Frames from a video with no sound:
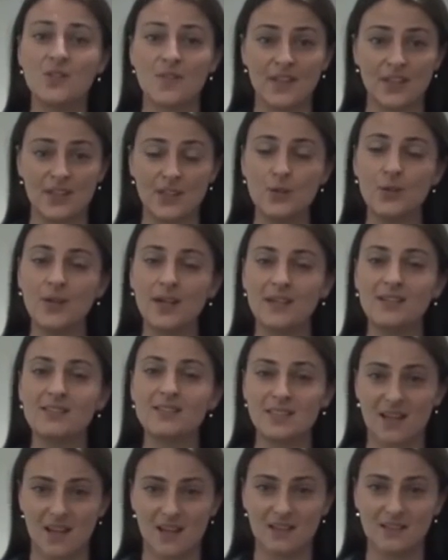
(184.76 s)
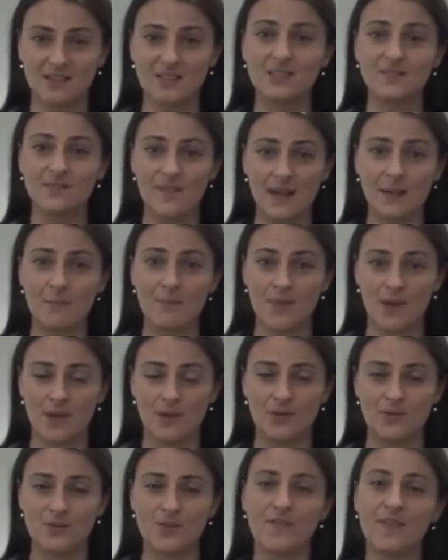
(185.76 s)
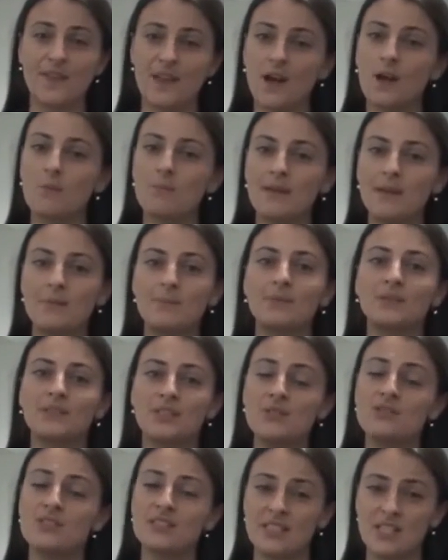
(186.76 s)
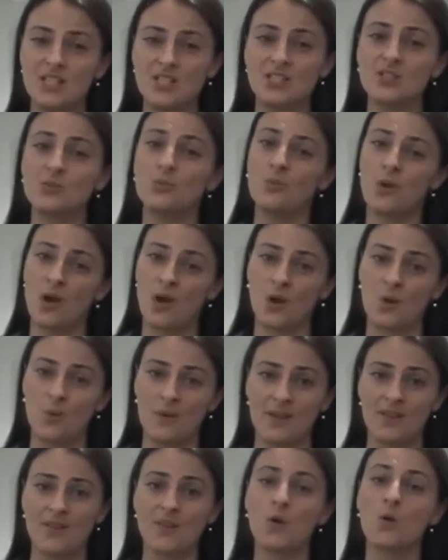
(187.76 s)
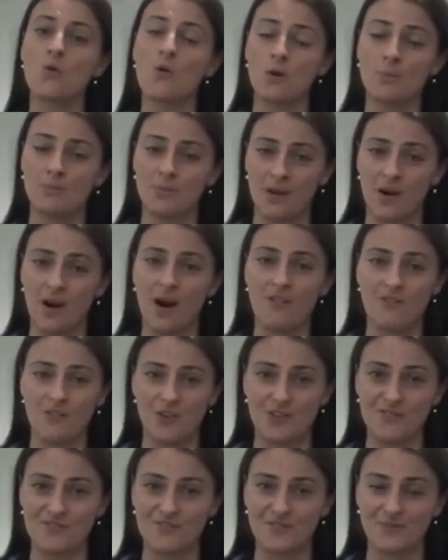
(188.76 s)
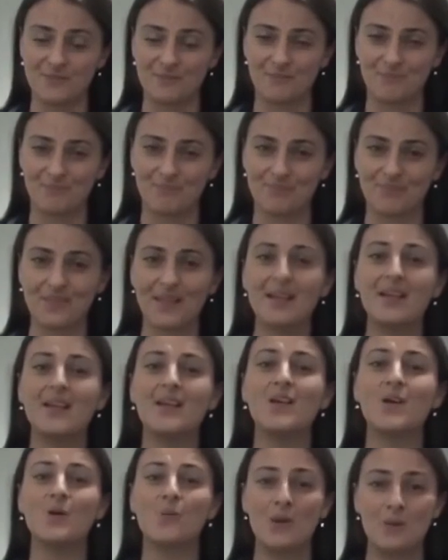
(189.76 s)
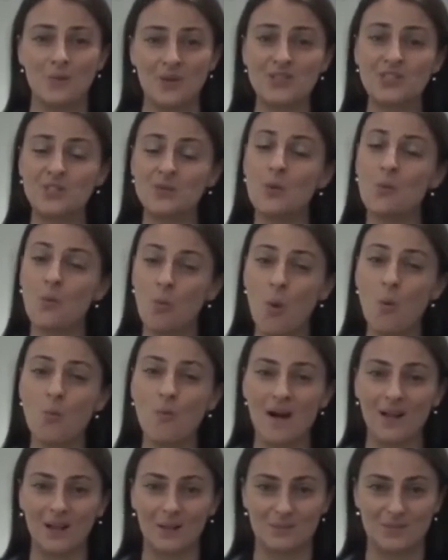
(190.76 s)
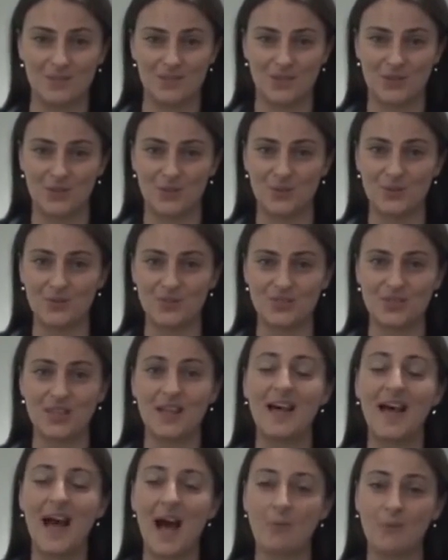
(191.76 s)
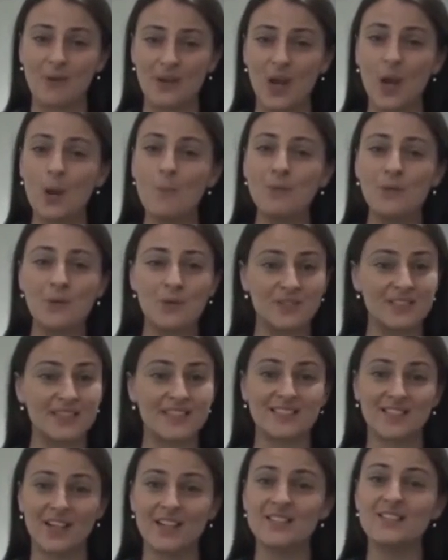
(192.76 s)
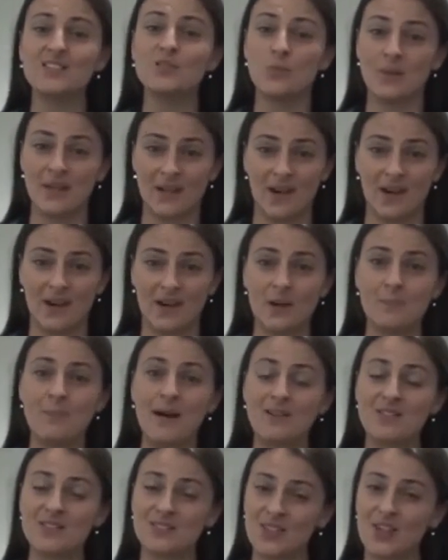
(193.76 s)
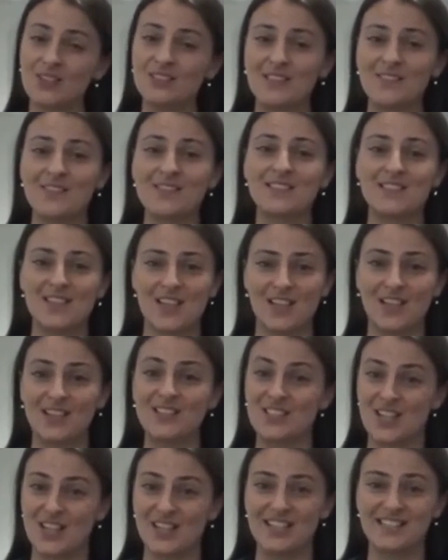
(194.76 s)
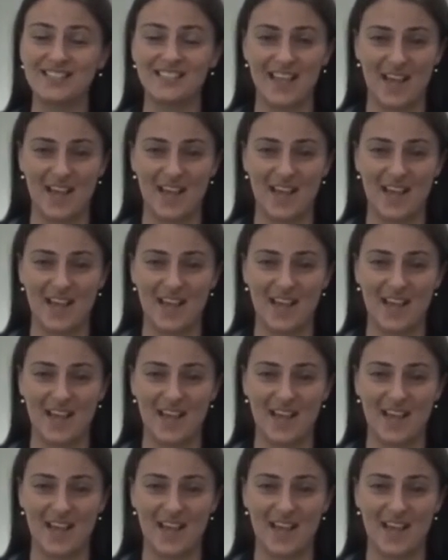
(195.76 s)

so that you can in turn develop those of the young people you teach, work with, or on behalf of. We wish you a warm welcome to the course, and we hope you're as excited as we are about starting this learning journey